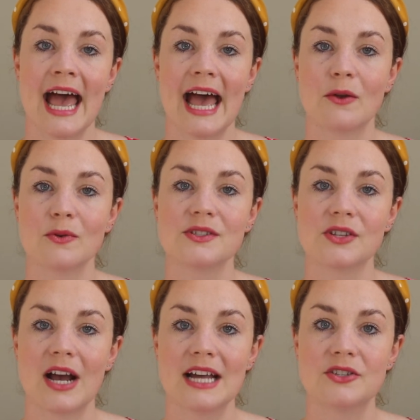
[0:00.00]
And
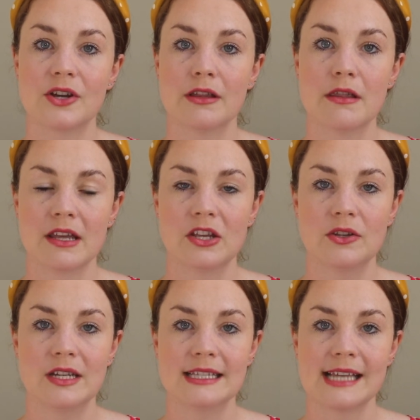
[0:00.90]
also I don't think
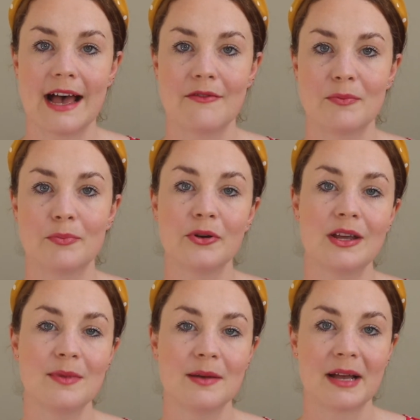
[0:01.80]
you need to have a
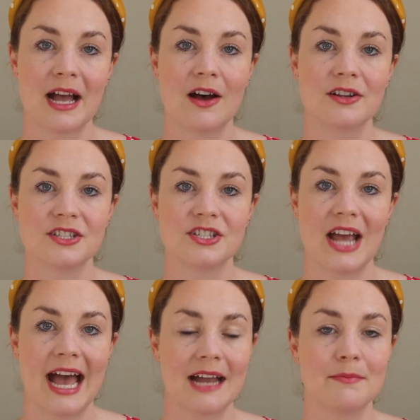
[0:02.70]
premium account
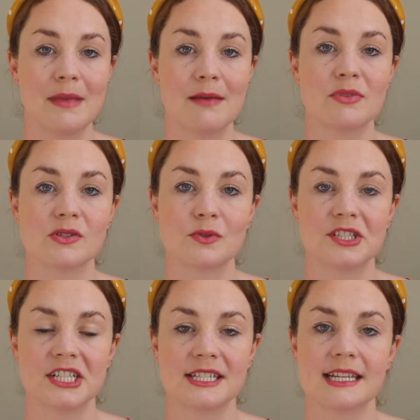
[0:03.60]
to add members,
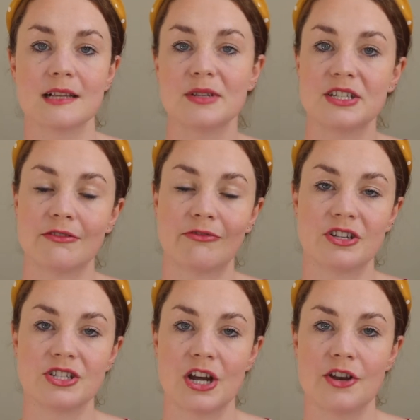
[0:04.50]
which is a little bit
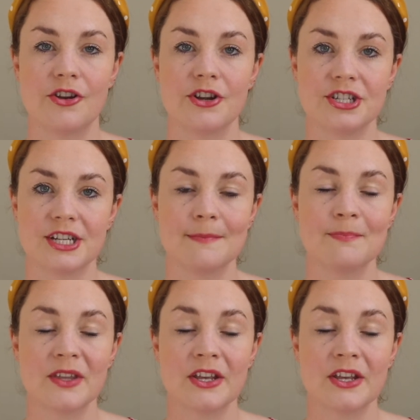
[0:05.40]
different on Notion.